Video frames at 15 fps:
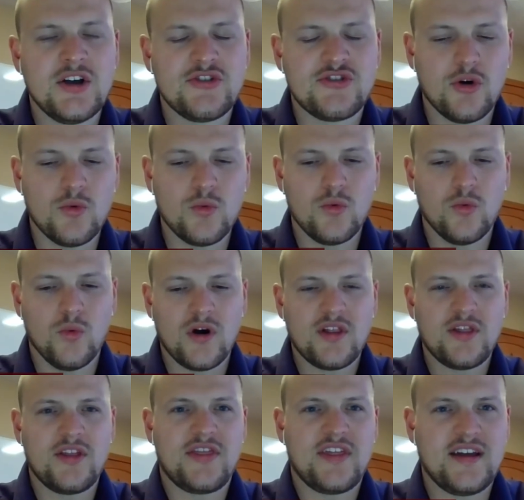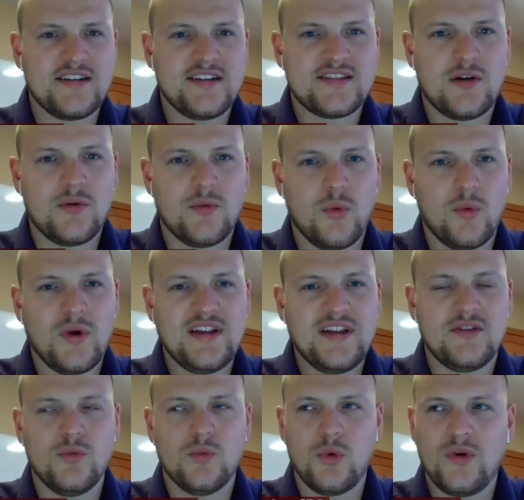So one of the things that when we
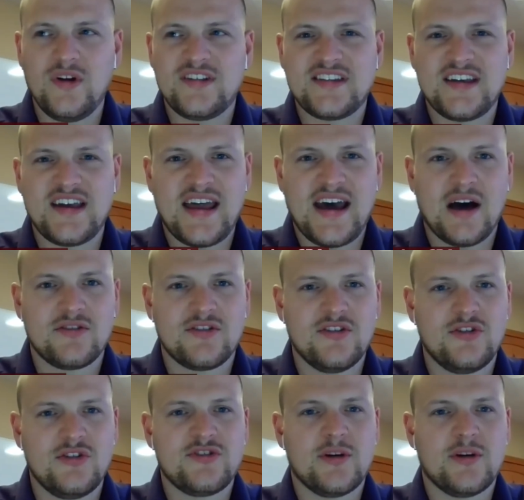when we set out to do